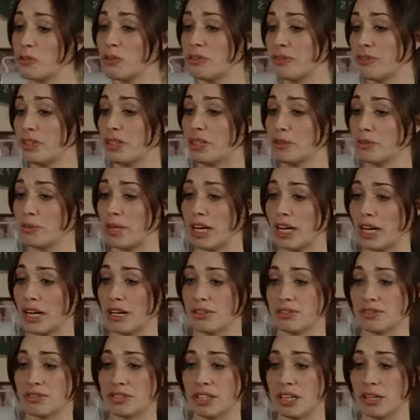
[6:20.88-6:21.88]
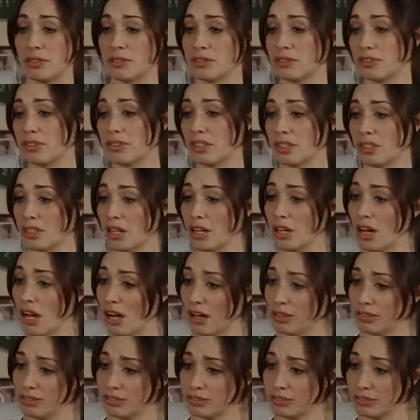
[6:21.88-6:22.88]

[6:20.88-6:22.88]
if you can wait half an hour until I clock off.